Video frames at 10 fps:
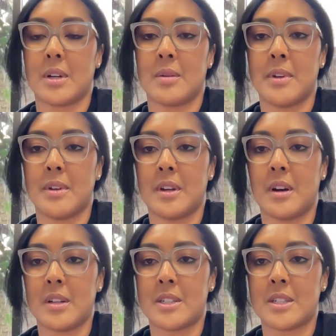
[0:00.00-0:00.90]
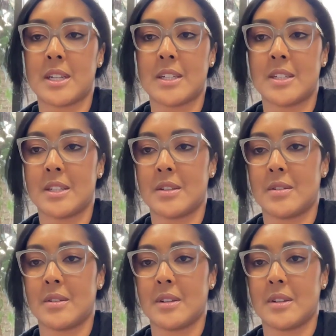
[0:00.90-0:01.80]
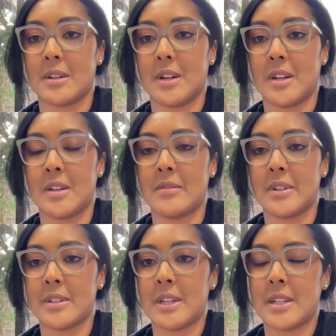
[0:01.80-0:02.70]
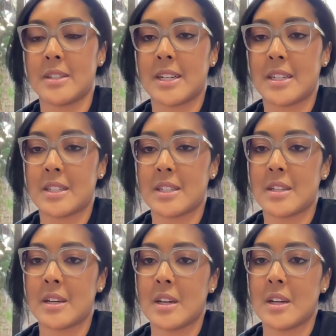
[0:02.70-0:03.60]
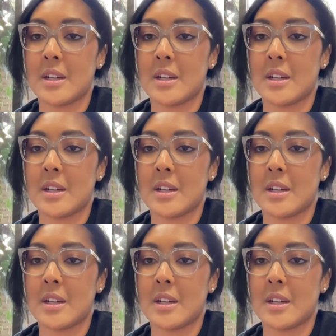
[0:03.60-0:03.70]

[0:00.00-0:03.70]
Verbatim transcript: community college education or uh, university education?